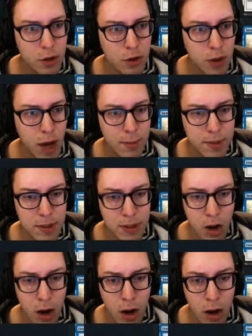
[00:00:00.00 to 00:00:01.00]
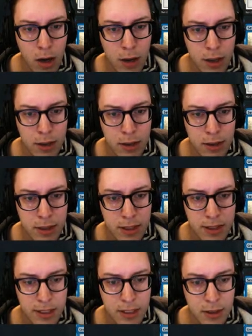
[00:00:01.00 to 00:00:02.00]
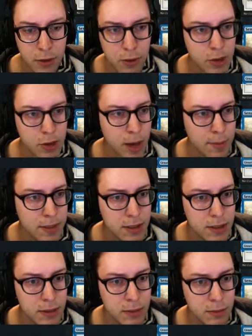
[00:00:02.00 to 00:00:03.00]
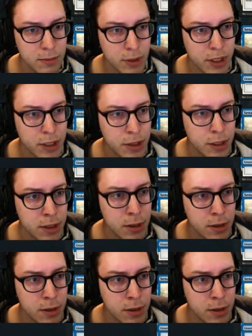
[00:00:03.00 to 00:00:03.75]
drops are decent. 3 drops, pretty good.